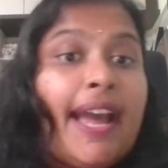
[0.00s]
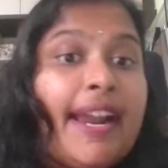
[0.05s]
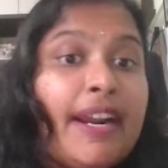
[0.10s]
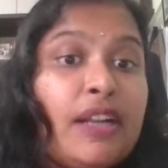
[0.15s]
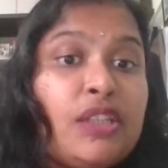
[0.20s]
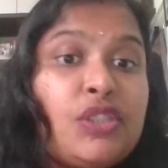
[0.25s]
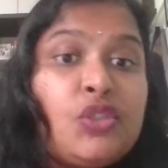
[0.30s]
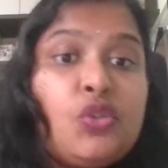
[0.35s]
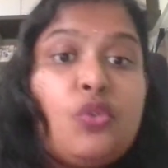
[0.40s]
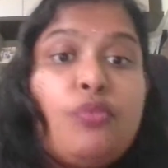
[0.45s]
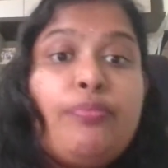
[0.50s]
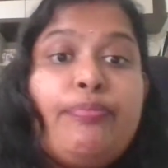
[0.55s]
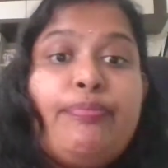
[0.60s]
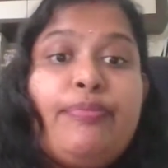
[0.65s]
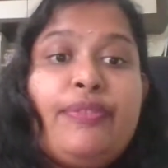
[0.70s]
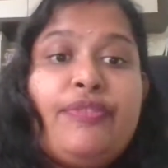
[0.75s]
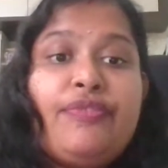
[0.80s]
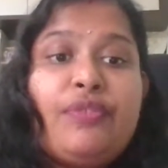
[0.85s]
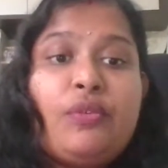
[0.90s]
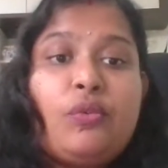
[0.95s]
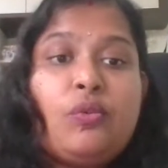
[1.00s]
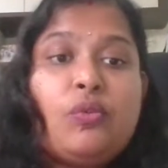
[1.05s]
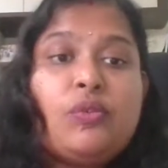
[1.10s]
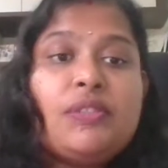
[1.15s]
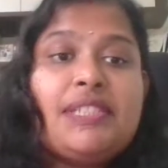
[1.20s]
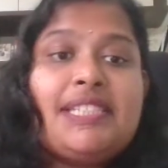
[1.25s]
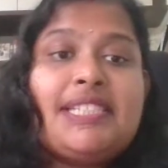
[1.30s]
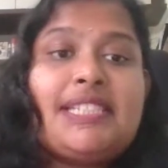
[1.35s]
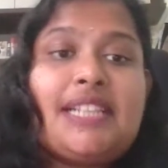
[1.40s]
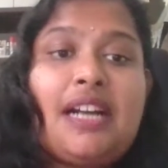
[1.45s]
And also,
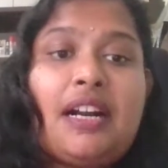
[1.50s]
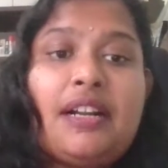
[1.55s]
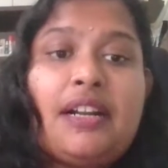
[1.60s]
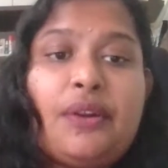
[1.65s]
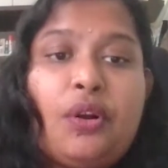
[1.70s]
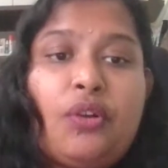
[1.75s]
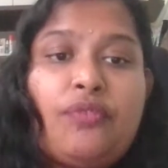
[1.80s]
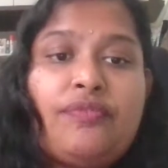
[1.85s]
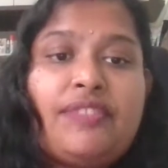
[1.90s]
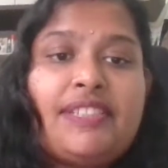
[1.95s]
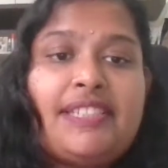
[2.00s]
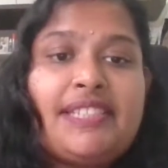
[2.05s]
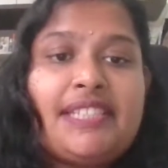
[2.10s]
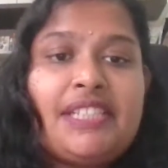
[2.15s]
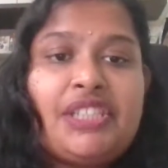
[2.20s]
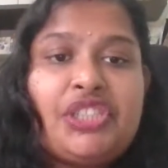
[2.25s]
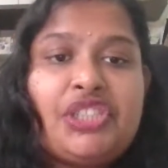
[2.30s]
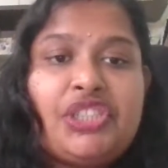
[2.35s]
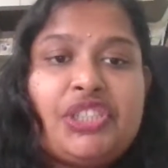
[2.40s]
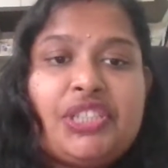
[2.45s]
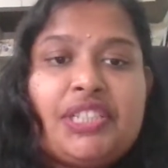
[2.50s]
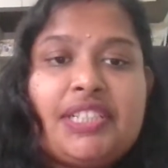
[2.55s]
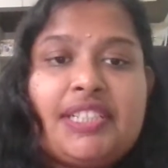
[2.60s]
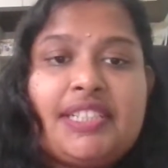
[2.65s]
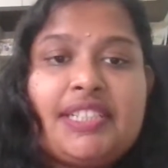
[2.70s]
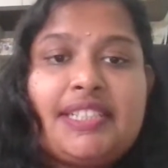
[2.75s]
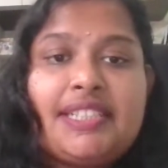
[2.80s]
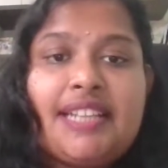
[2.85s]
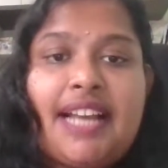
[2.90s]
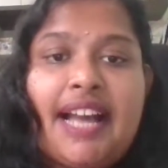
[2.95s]
before start of the
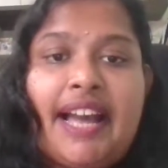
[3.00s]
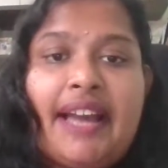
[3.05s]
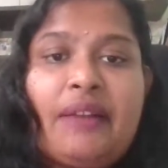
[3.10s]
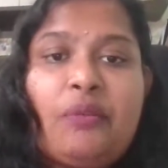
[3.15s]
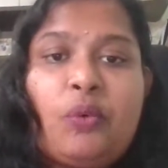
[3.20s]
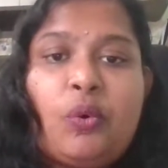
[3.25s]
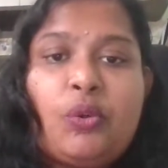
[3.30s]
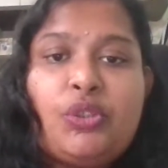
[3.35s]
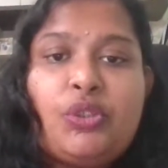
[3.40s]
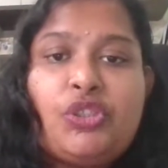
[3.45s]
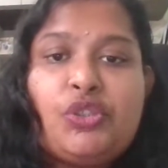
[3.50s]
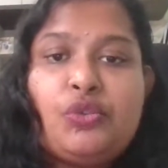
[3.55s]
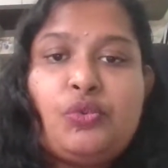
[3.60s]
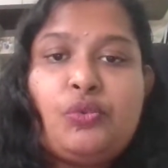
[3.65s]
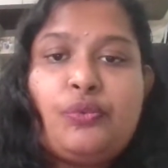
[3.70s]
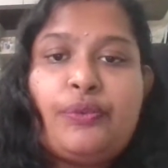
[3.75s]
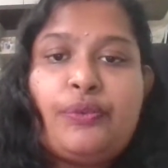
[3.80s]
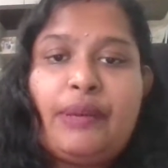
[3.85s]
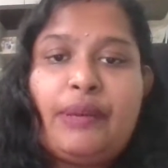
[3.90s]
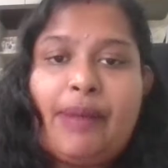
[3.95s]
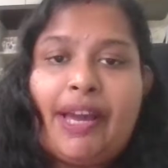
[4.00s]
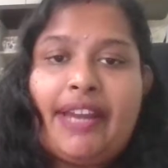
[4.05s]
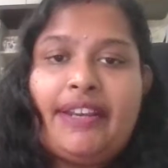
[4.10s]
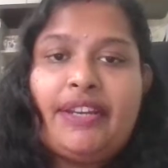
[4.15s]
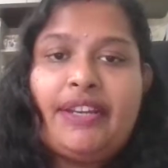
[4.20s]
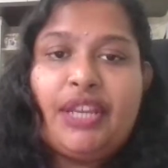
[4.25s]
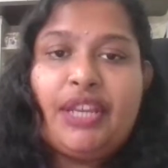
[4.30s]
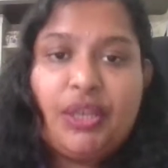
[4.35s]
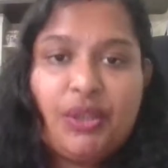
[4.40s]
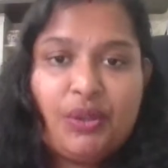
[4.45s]
session, I want to
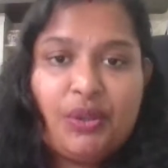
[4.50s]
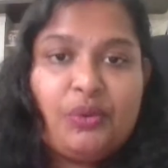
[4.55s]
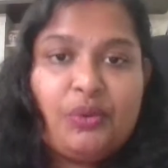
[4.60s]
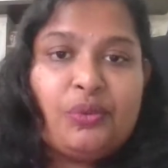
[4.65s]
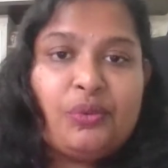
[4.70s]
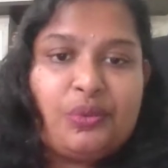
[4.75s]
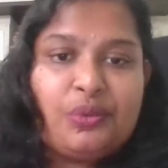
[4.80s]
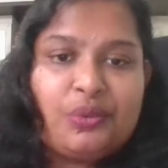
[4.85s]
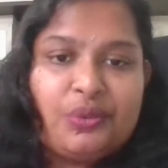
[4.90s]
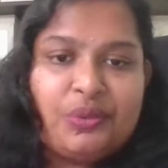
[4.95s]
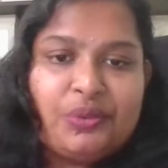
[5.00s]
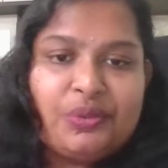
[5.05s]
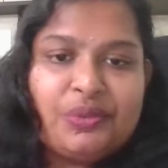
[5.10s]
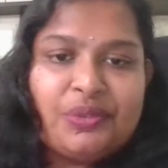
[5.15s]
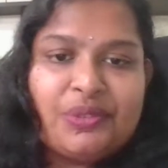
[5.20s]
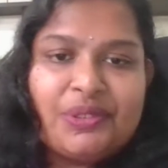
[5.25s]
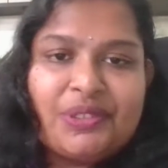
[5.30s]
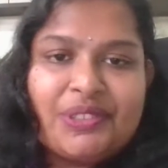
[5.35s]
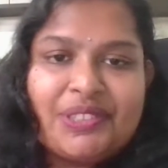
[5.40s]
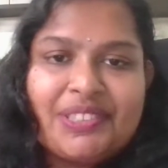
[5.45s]
remind you,